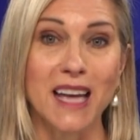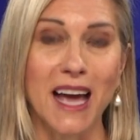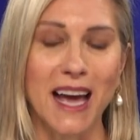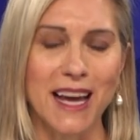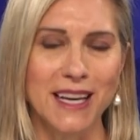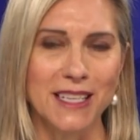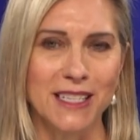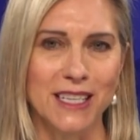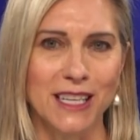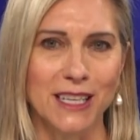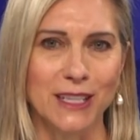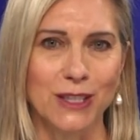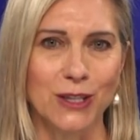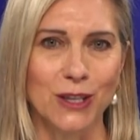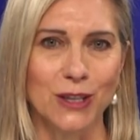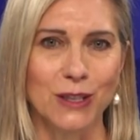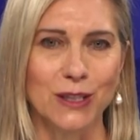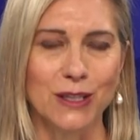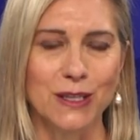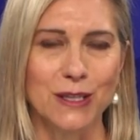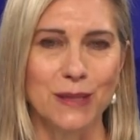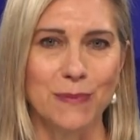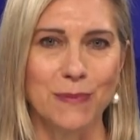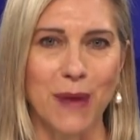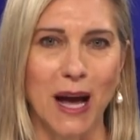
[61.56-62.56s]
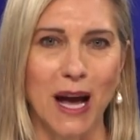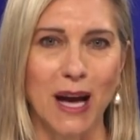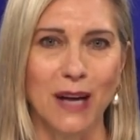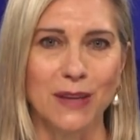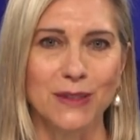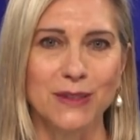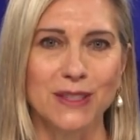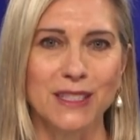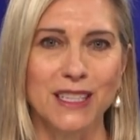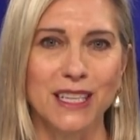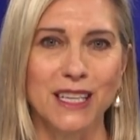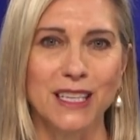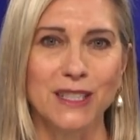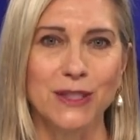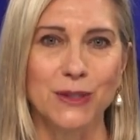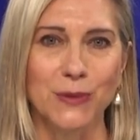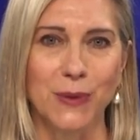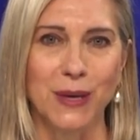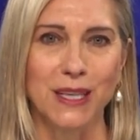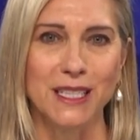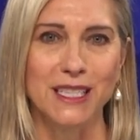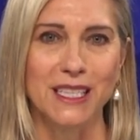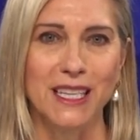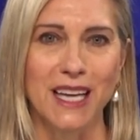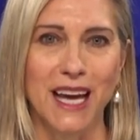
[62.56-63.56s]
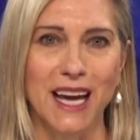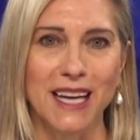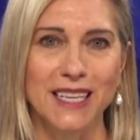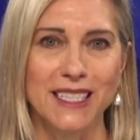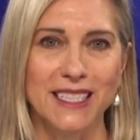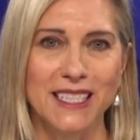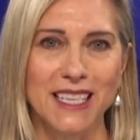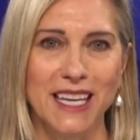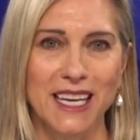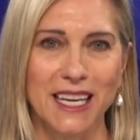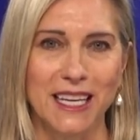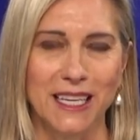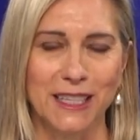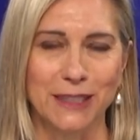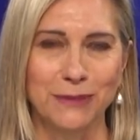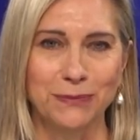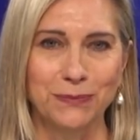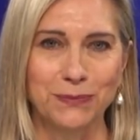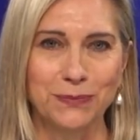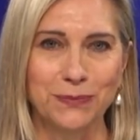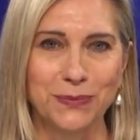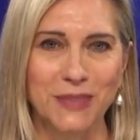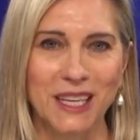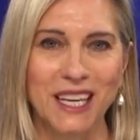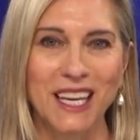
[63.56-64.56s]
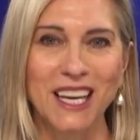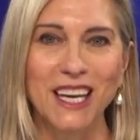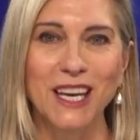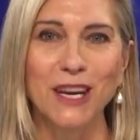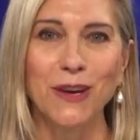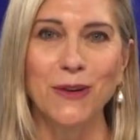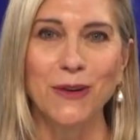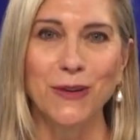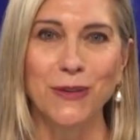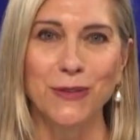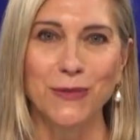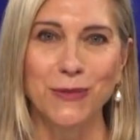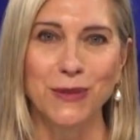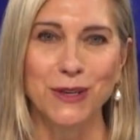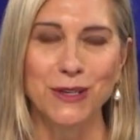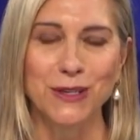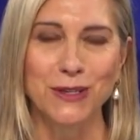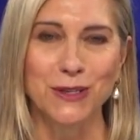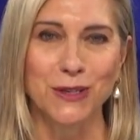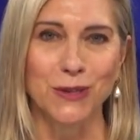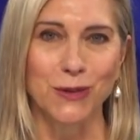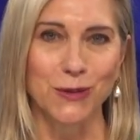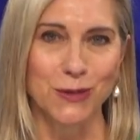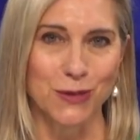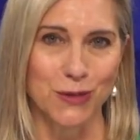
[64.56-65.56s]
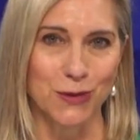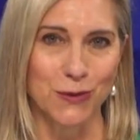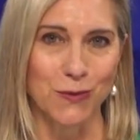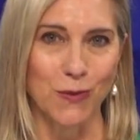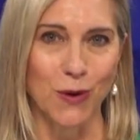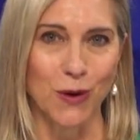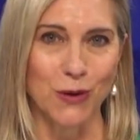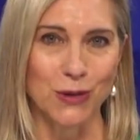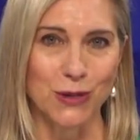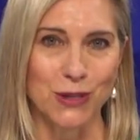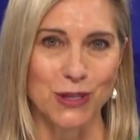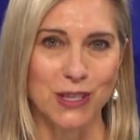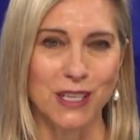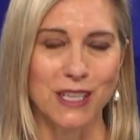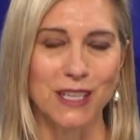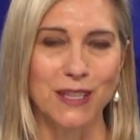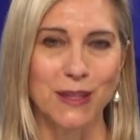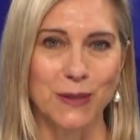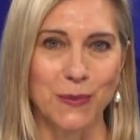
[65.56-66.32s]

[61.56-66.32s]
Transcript: $18 a pound in 2018. Here are three stocks to watch in the